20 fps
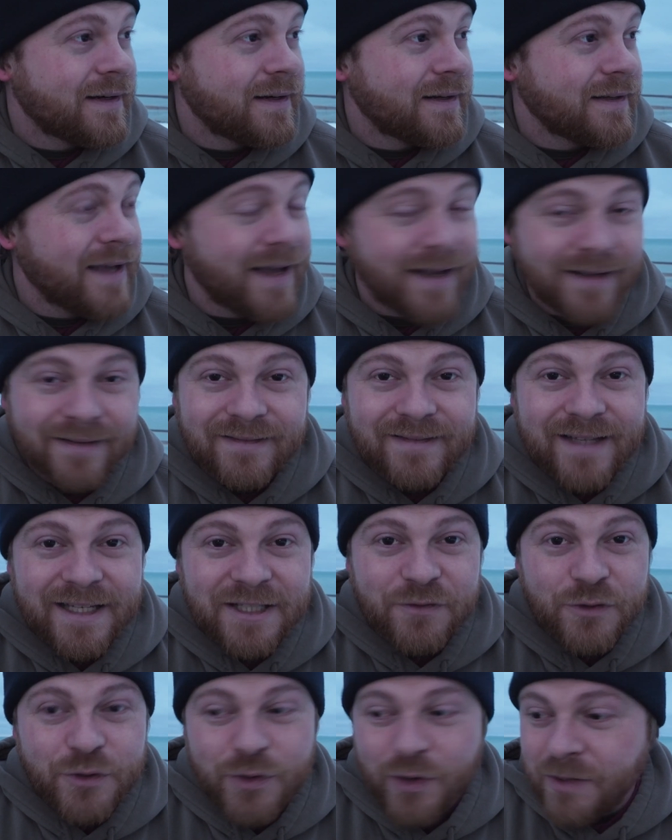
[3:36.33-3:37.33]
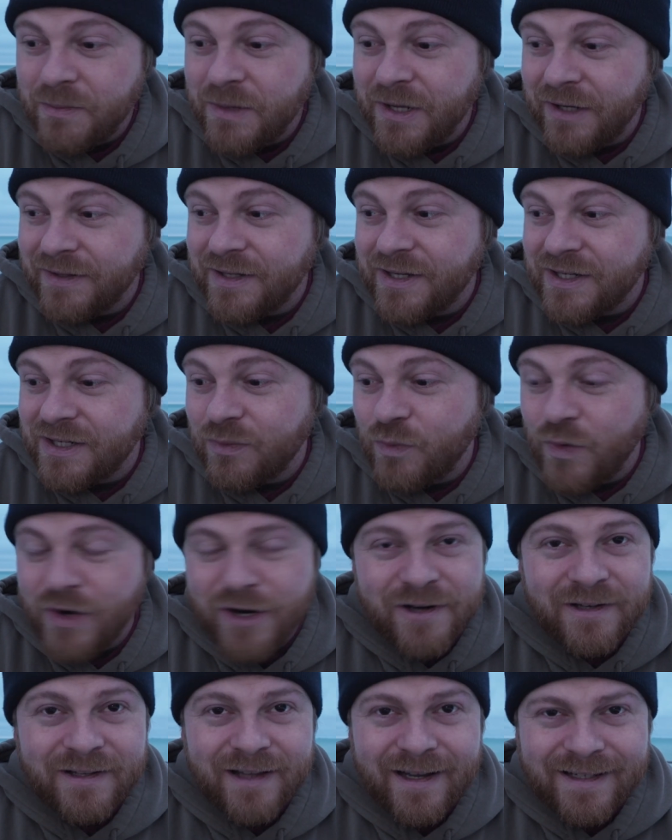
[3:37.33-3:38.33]
yeah, thanks for joining me on this
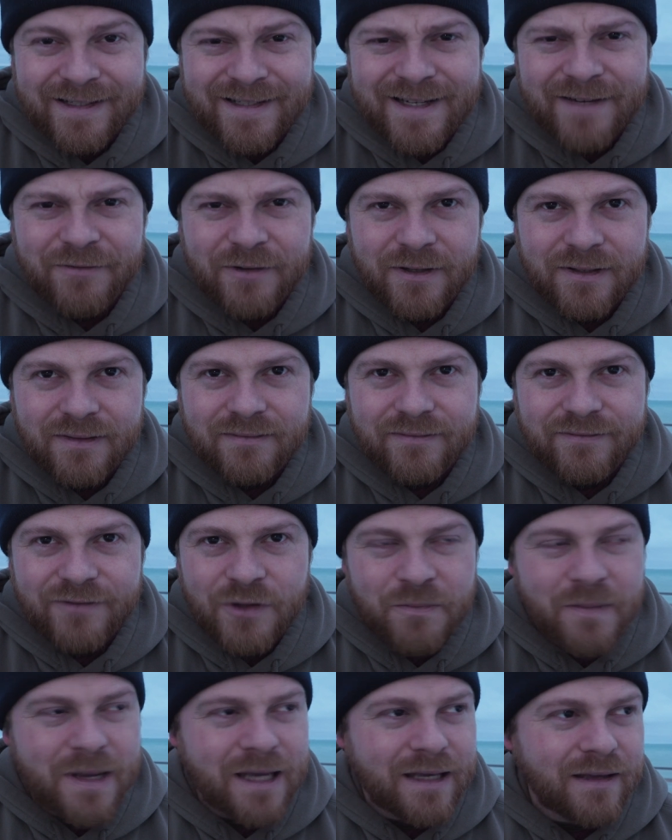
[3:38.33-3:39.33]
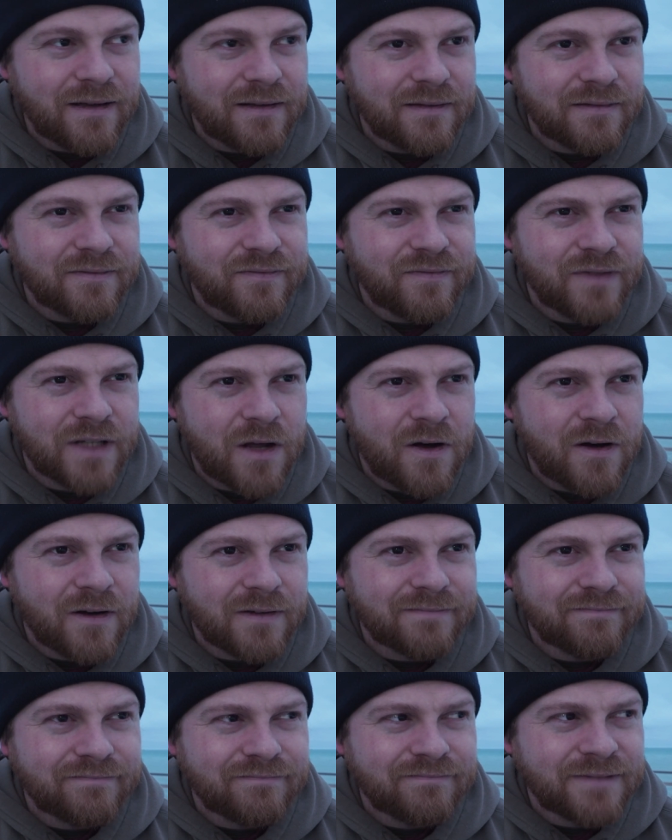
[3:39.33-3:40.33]
weird, like, different filmmaking vlog
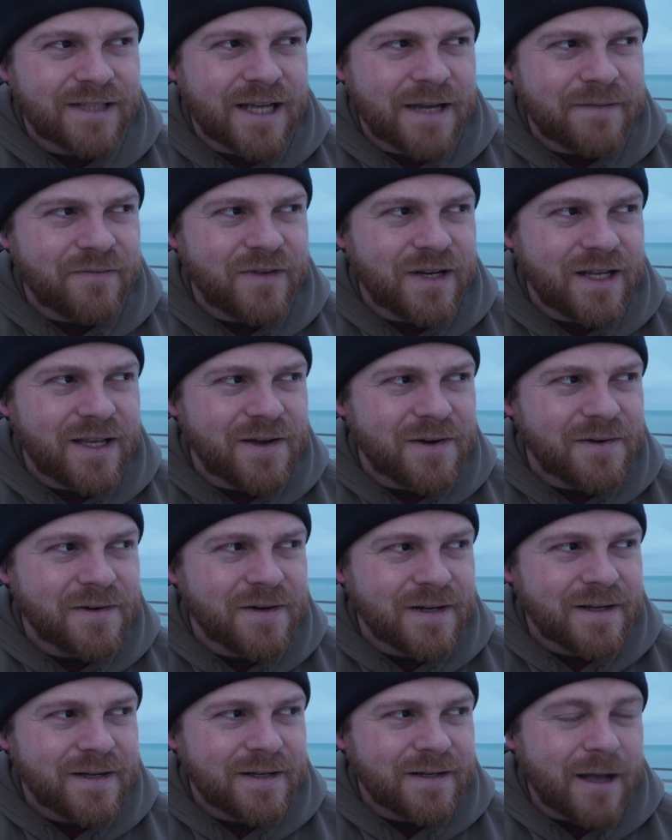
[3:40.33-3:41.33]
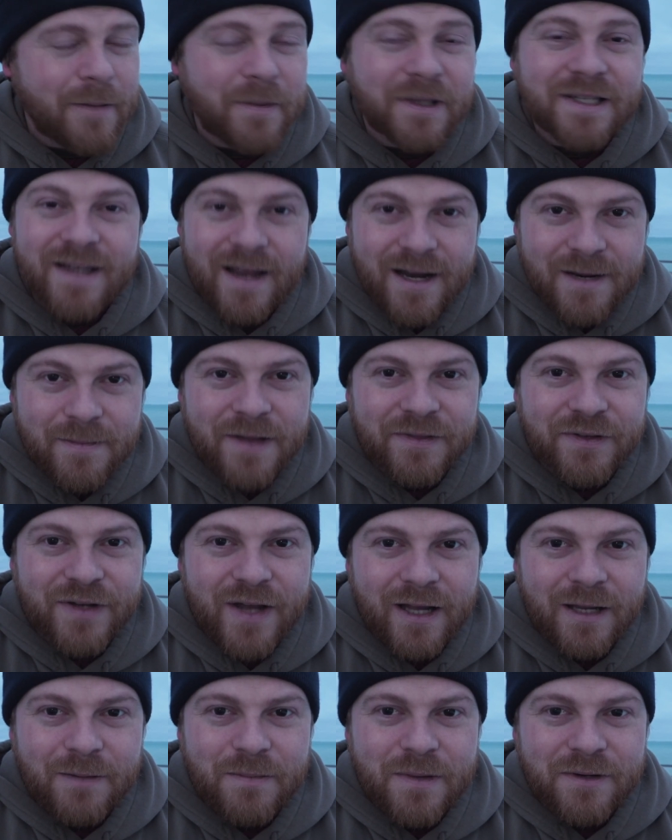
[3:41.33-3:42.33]
type video. I'm excited about the
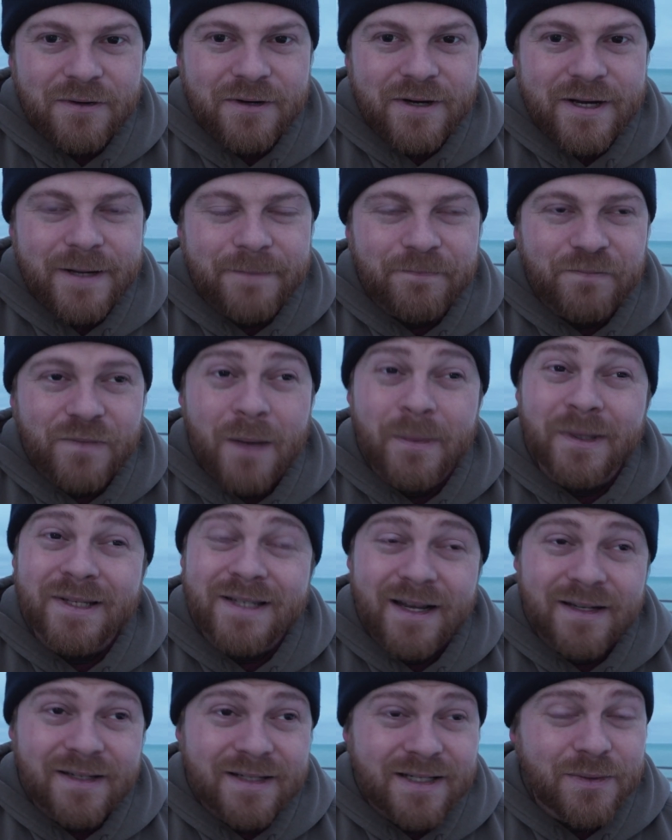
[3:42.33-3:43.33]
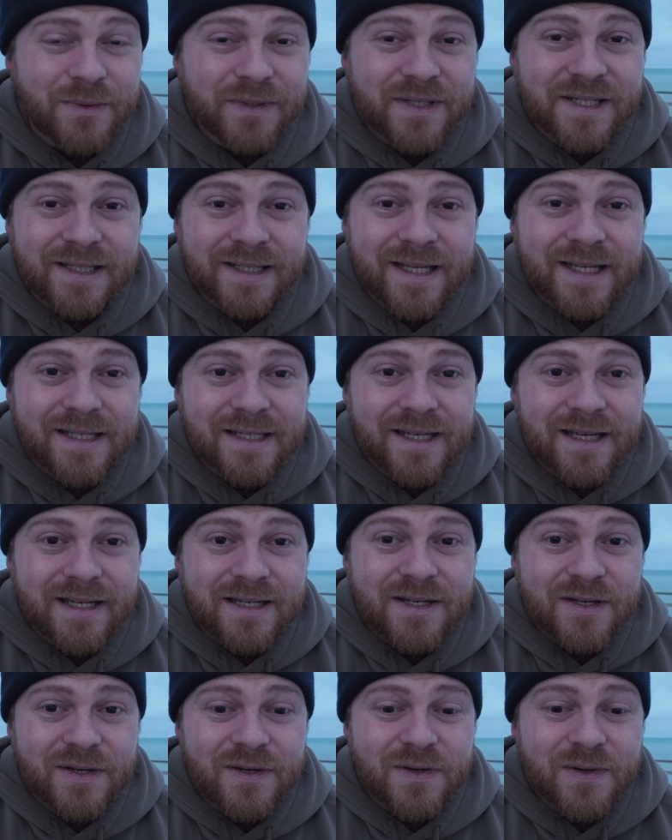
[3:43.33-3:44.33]
documentary. I'm excited to see what this lens
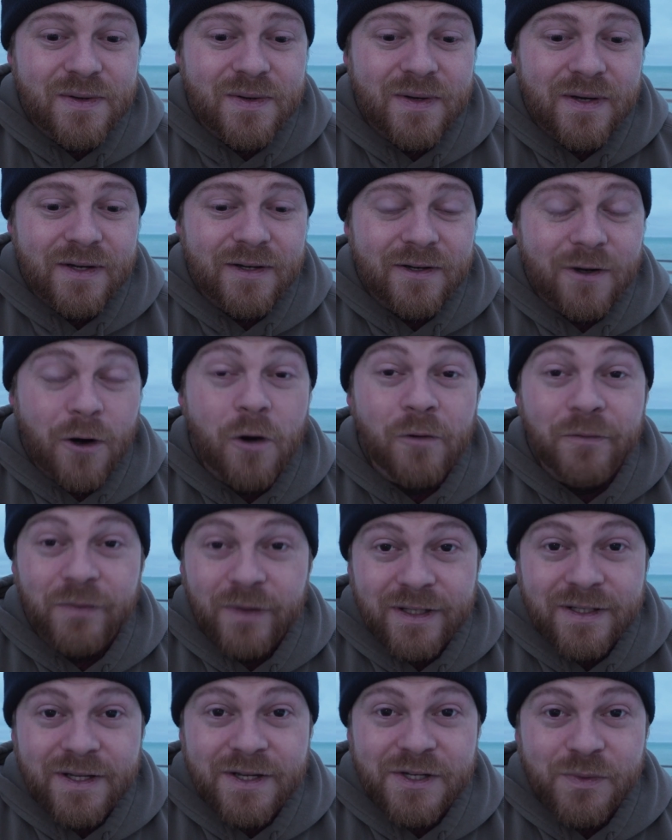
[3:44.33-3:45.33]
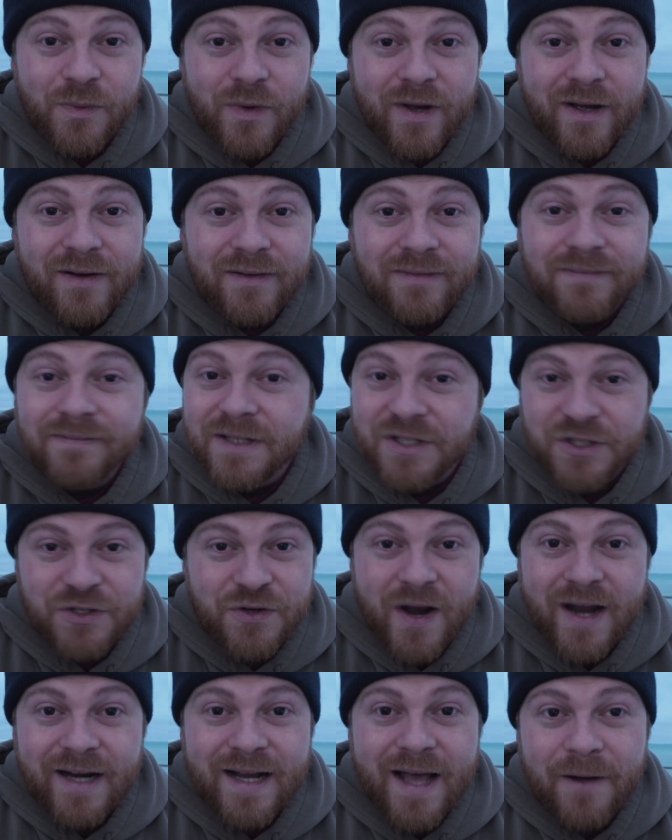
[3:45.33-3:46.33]
can do. Hopefully it does well. Let's
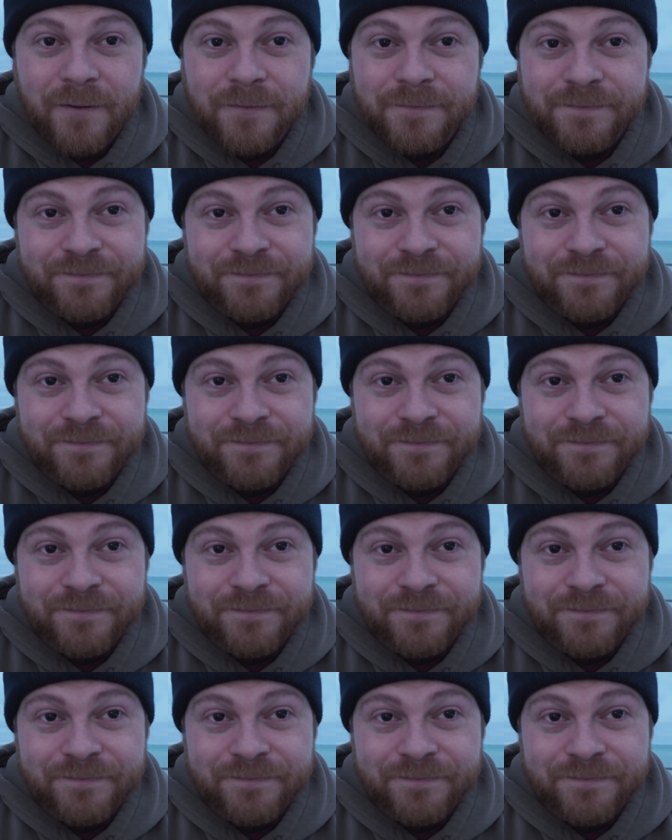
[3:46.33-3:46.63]
try it out.